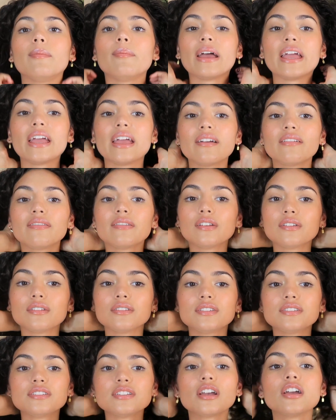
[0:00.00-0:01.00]
my hair
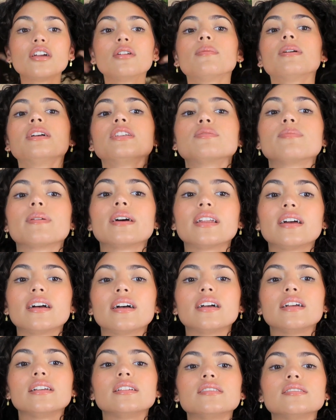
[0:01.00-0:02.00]
feels so much
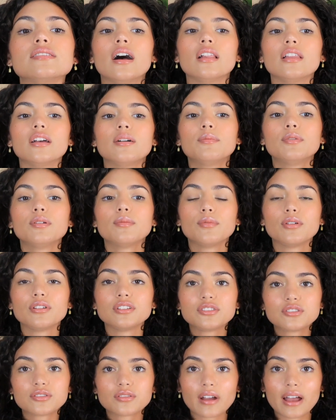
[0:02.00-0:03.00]
better. It's a lot more
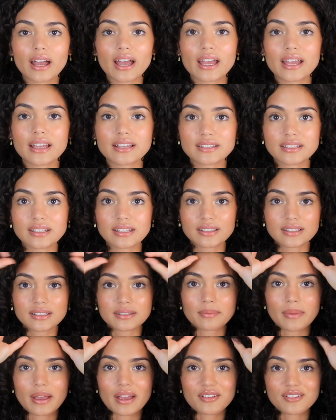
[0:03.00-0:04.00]
moisturized. It
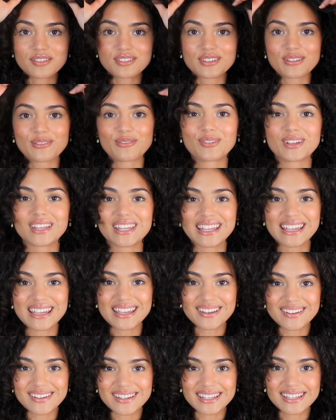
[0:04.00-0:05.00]
smells really
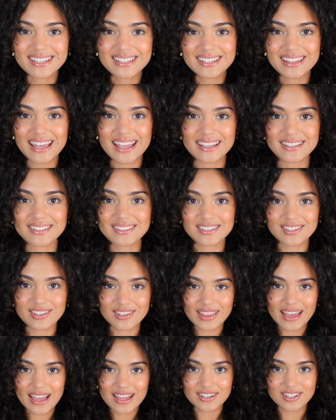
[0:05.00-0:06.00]
good thanks
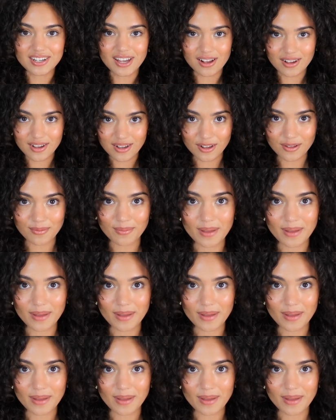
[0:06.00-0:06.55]
to that charcoal